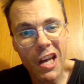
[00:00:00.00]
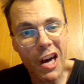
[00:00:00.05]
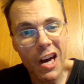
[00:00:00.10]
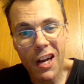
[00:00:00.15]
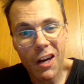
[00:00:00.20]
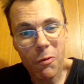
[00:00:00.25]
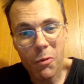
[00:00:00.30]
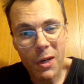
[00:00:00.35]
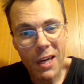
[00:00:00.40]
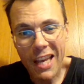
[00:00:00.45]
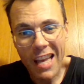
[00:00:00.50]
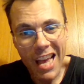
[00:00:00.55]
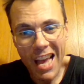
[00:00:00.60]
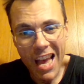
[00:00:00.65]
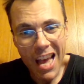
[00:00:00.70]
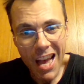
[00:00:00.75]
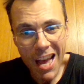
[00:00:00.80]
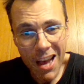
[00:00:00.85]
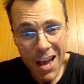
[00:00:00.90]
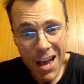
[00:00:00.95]
I don't want
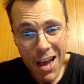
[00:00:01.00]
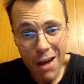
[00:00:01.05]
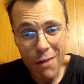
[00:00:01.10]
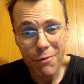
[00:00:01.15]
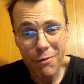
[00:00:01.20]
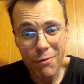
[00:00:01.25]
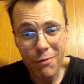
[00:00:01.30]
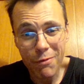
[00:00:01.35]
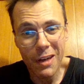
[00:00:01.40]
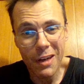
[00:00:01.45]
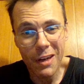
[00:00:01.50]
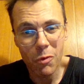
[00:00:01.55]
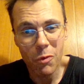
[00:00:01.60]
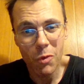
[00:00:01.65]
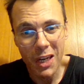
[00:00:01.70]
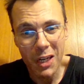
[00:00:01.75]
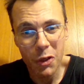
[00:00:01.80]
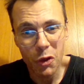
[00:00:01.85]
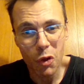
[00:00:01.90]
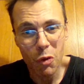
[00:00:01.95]
to have
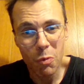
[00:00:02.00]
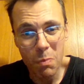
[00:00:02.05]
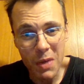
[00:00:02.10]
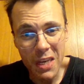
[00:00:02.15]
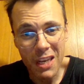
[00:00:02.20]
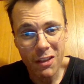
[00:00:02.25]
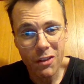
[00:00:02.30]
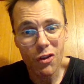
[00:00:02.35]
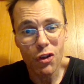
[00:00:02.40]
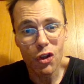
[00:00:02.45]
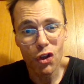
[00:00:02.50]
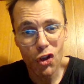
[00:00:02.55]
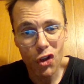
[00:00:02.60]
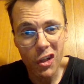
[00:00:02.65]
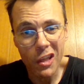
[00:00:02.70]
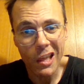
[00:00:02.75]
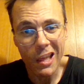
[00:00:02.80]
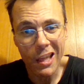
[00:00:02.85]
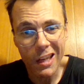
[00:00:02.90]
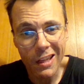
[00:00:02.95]
around me. It's the
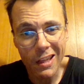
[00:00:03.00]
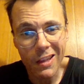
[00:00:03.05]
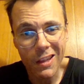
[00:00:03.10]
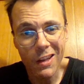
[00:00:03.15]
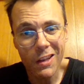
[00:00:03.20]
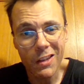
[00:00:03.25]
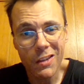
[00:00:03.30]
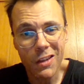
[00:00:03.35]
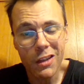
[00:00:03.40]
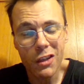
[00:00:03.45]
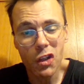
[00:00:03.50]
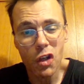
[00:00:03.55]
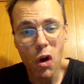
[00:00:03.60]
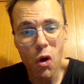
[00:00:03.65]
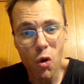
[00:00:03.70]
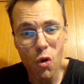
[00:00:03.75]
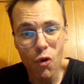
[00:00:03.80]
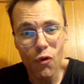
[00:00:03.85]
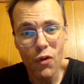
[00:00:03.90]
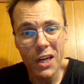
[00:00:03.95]
shit like this that's
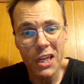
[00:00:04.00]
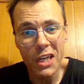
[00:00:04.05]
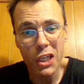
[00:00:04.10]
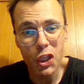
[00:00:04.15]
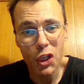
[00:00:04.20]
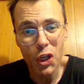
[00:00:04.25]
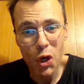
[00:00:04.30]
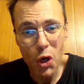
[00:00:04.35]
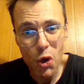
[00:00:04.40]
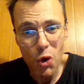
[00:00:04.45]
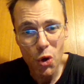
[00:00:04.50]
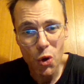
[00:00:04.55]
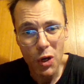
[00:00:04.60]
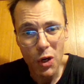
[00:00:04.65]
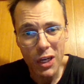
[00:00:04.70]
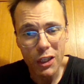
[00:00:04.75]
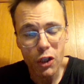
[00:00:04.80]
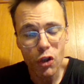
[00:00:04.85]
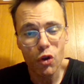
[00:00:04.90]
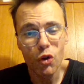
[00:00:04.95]
overdue.
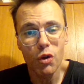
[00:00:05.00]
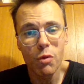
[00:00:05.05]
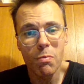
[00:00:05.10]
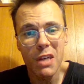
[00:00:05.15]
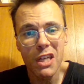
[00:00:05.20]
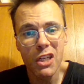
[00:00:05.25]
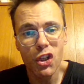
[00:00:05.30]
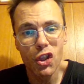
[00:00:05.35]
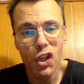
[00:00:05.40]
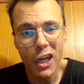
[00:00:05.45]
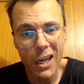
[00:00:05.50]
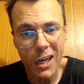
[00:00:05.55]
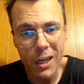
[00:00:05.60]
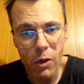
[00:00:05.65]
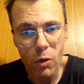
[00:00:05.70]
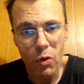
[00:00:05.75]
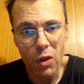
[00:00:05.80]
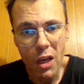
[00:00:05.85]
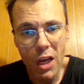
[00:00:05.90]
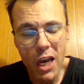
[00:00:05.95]
It should be
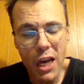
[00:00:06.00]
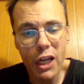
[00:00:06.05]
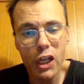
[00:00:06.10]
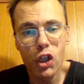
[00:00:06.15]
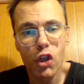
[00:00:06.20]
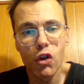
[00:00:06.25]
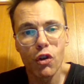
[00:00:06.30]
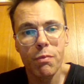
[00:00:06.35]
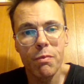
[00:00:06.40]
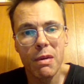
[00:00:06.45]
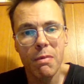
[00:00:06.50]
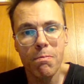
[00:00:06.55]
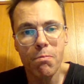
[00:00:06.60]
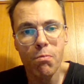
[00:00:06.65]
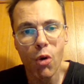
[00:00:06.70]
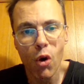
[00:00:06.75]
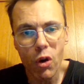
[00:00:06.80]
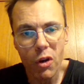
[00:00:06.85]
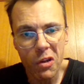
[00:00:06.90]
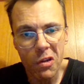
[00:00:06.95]
jailed. It should be
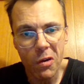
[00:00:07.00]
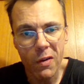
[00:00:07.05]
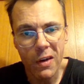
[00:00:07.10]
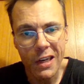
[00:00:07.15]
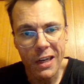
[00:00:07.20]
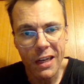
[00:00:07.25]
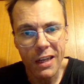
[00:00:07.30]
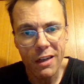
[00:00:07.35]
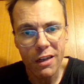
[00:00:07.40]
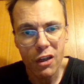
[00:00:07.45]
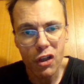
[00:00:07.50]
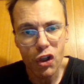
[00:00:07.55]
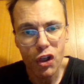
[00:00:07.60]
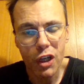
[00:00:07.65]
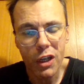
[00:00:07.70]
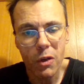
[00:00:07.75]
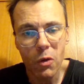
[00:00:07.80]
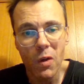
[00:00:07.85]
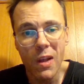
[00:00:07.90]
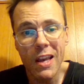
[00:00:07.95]
booked already in the
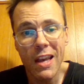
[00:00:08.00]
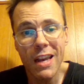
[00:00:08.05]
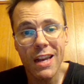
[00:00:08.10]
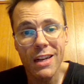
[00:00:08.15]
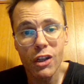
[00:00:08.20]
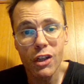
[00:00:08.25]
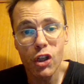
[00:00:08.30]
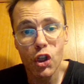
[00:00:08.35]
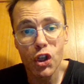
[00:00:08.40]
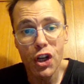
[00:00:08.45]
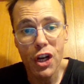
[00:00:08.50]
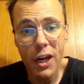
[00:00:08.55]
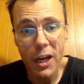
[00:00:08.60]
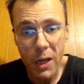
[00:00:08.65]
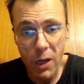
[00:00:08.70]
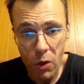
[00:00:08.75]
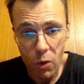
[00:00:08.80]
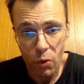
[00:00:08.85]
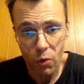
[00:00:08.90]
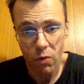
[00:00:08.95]
jail and
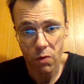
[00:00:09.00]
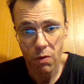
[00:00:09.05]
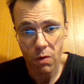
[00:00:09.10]
jailed.